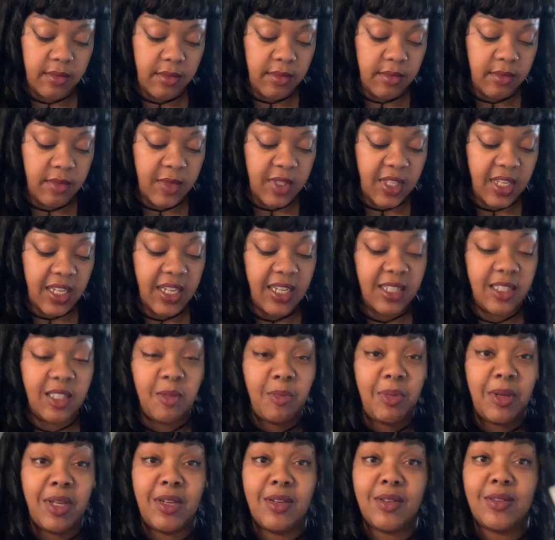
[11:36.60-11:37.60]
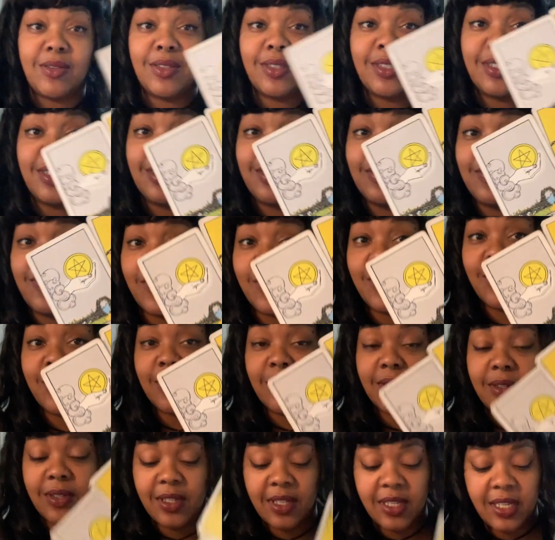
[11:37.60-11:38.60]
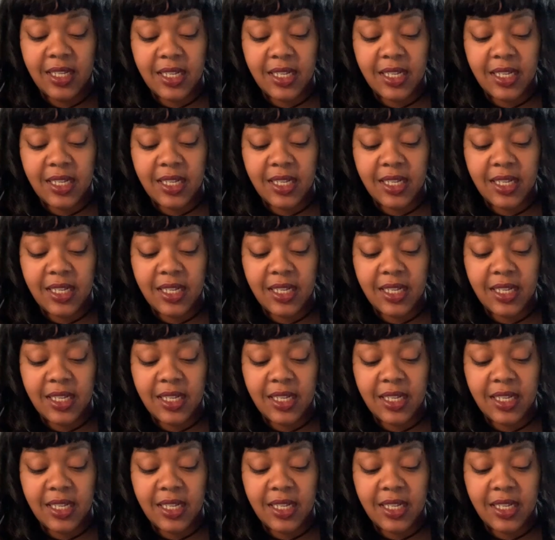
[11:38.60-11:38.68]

The Ace of Pentacles and the Fool.